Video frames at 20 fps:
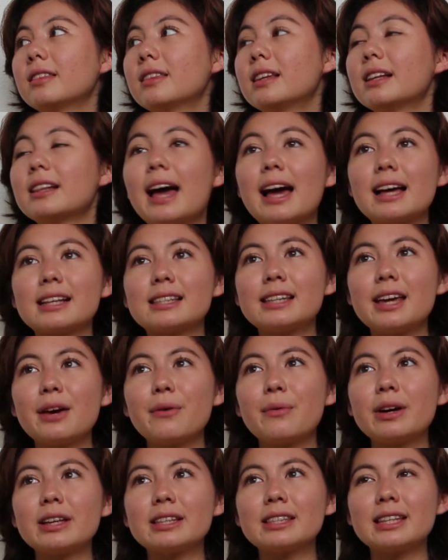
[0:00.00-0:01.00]
the last
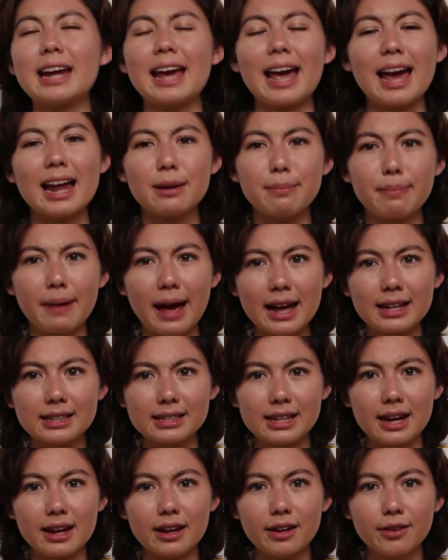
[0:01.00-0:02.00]
day was that I had a bad
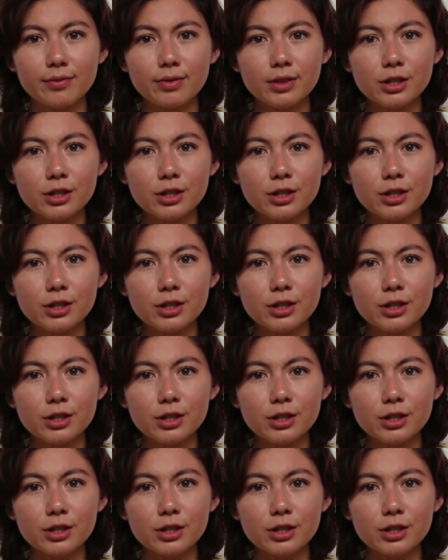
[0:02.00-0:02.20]
day.